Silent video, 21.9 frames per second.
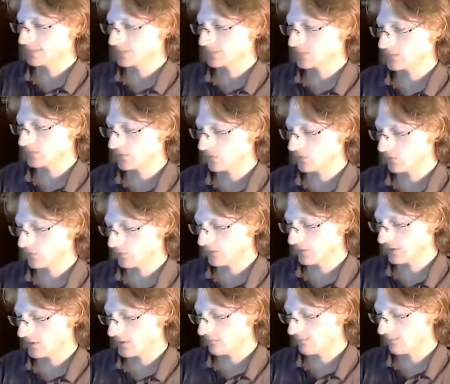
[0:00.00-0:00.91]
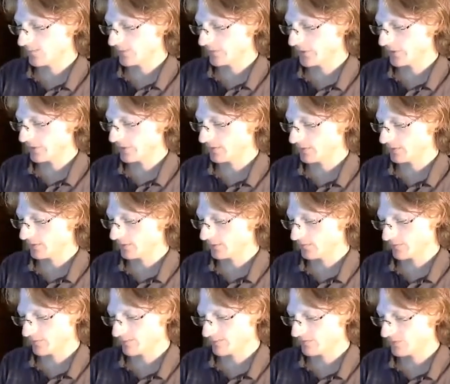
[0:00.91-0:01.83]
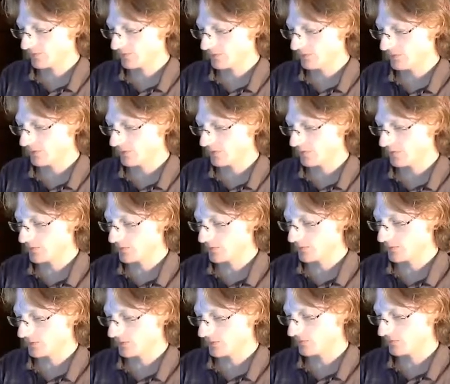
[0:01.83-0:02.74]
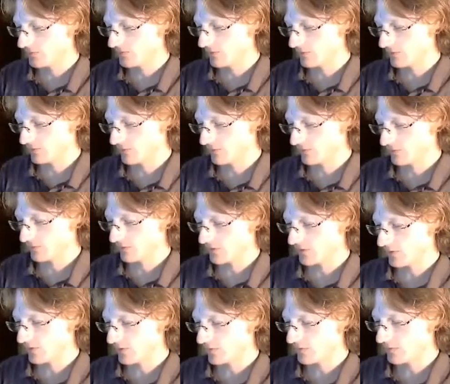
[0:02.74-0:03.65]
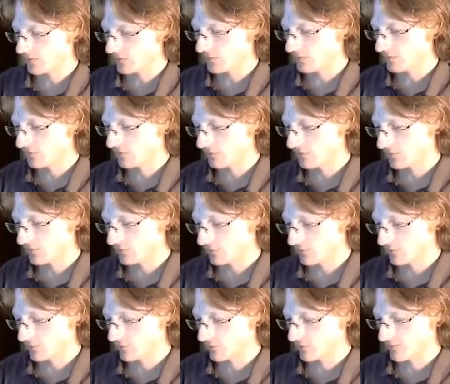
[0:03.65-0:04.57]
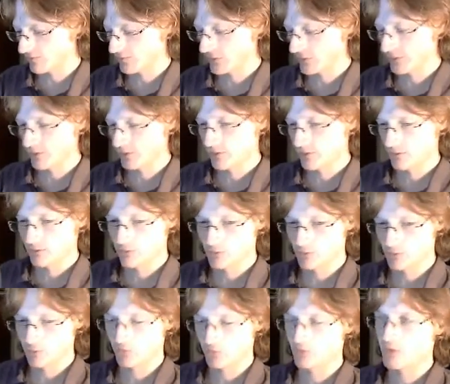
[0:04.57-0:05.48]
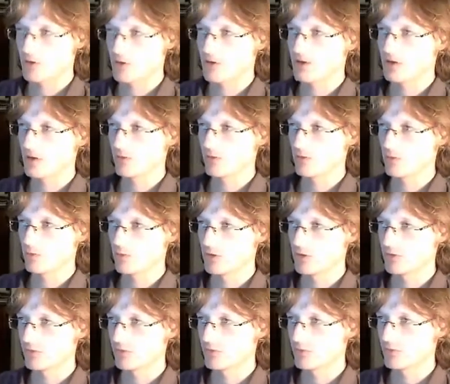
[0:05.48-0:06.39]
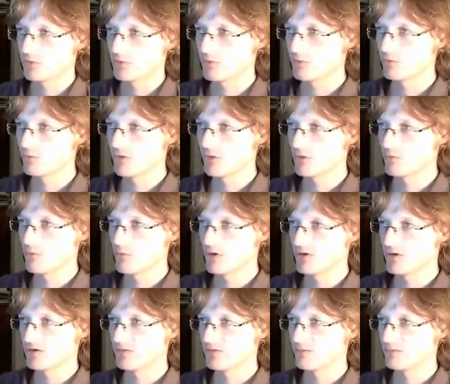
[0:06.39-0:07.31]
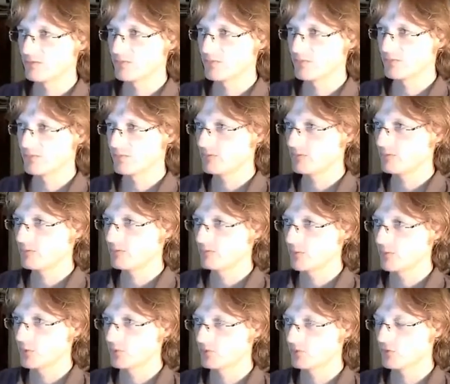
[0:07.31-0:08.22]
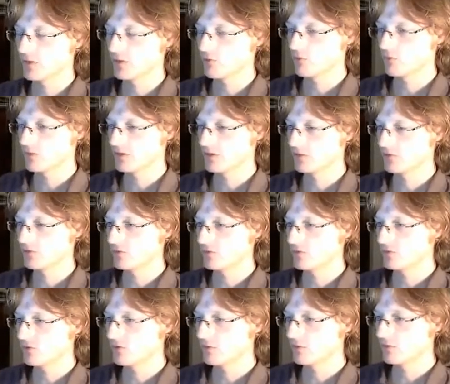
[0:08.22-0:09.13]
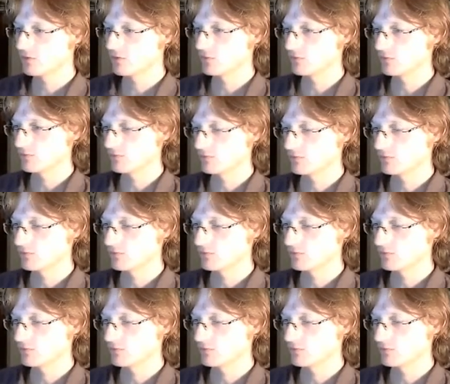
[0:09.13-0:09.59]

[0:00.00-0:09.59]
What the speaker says: So yeah, we do get a bit of that cedariness, but I wouldn't say cedar is too far out of the way for red wine, most red wines in general.